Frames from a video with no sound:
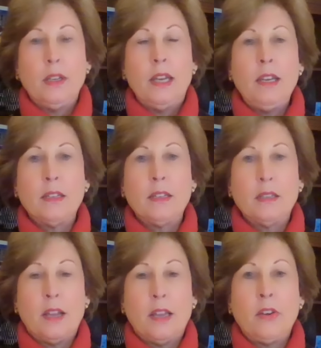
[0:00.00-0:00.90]
He is
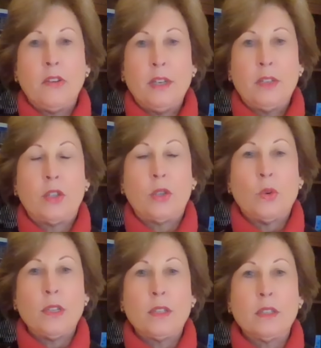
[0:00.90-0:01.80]
entitled to his
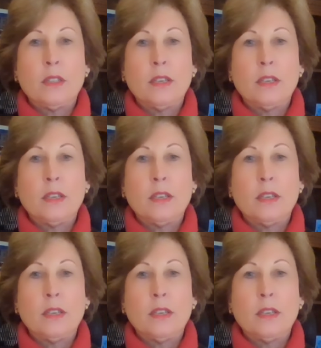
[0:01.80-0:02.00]
choices,